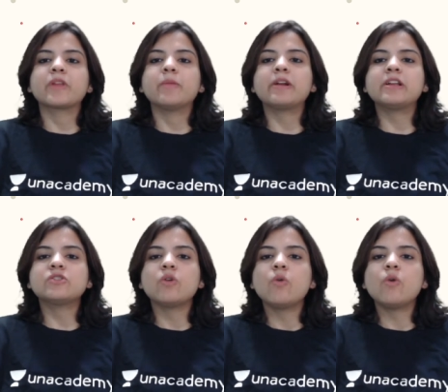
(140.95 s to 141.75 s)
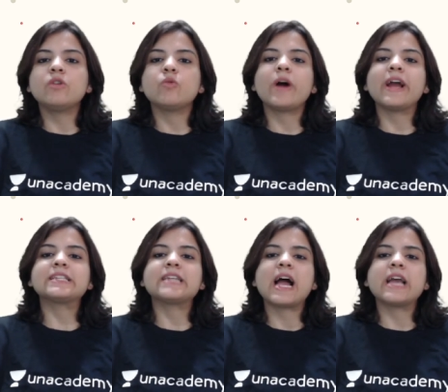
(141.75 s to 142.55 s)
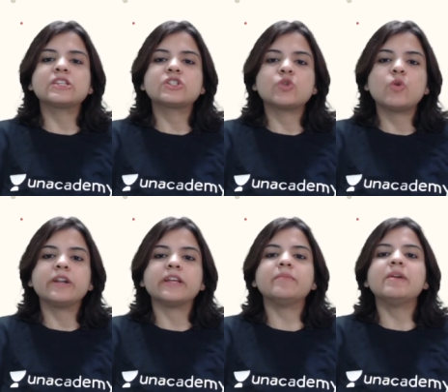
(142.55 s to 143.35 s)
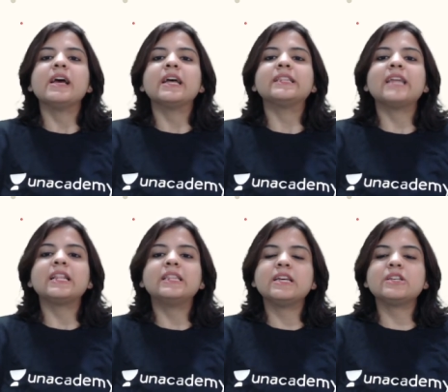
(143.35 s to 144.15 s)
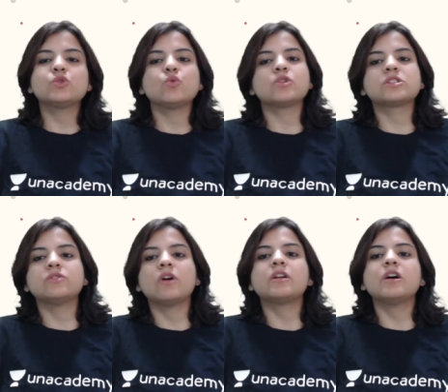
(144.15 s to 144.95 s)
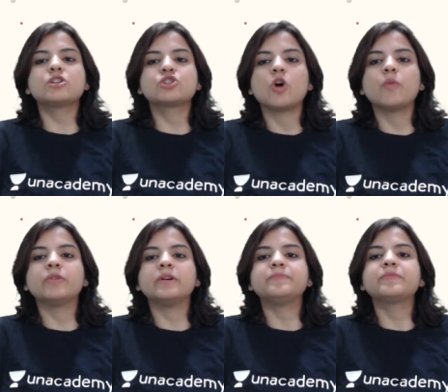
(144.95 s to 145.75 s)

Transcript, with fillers: but his old wise eyes told him that this was not a shopper.